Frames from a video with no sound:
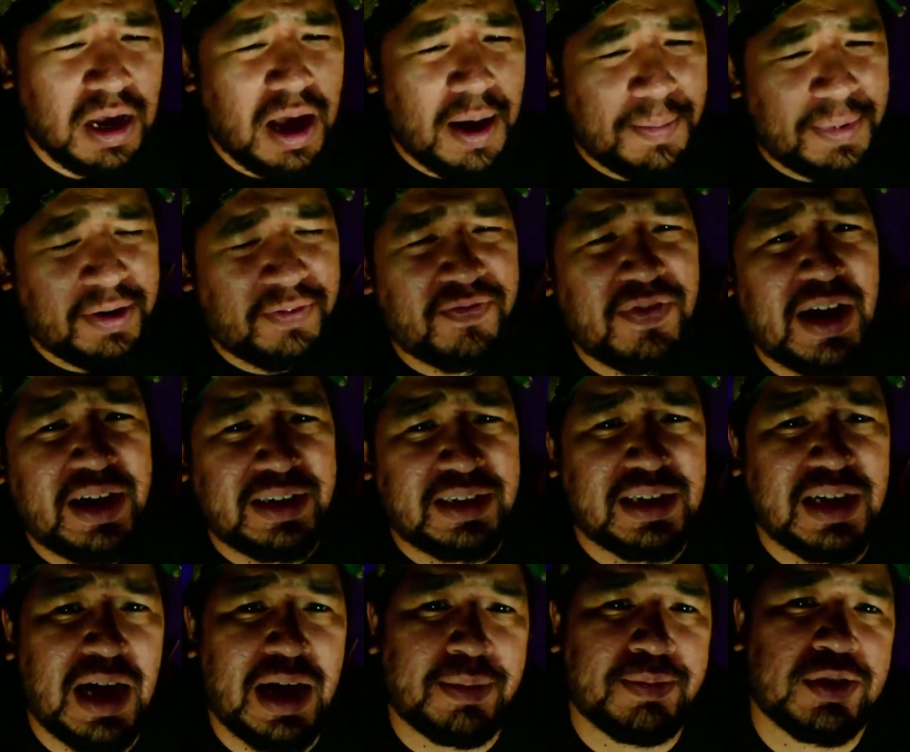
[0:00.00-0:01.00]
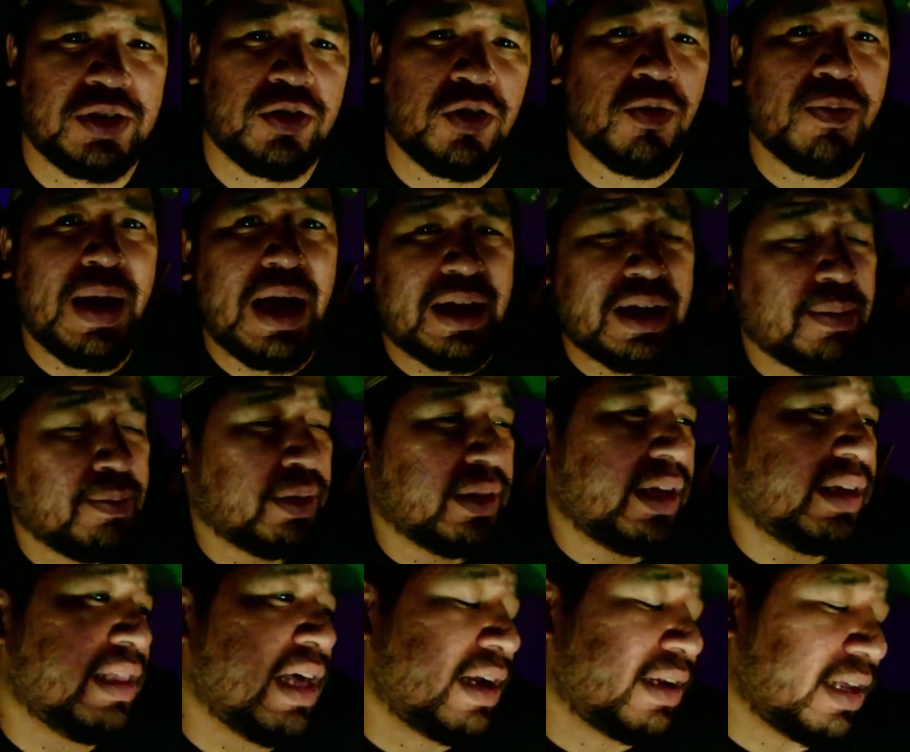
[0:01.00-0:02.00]
going to find time to go back and play
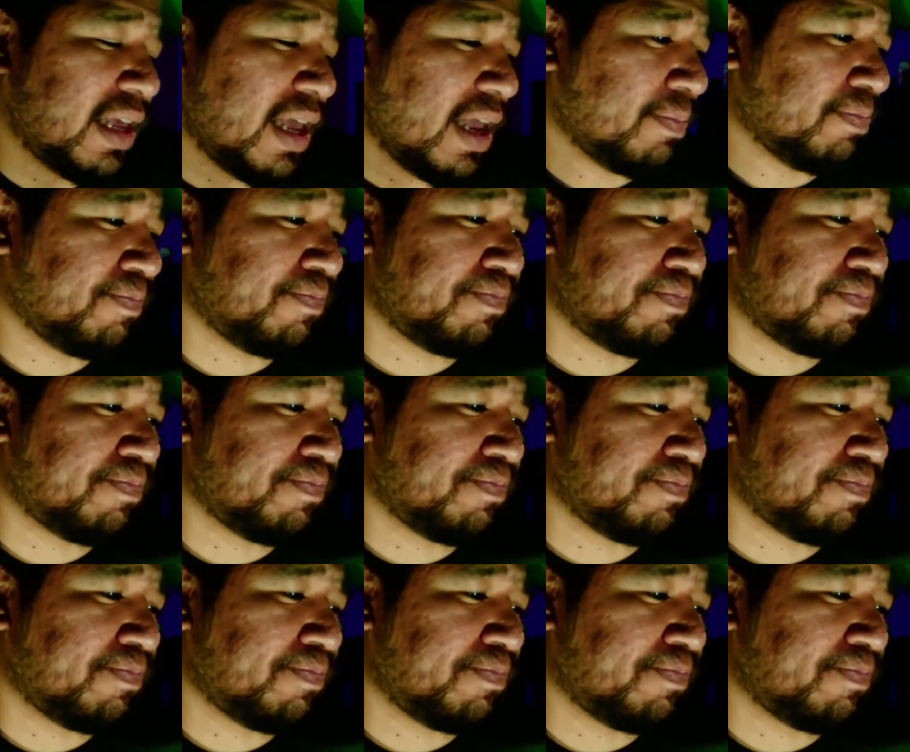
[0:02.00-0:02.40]
that game.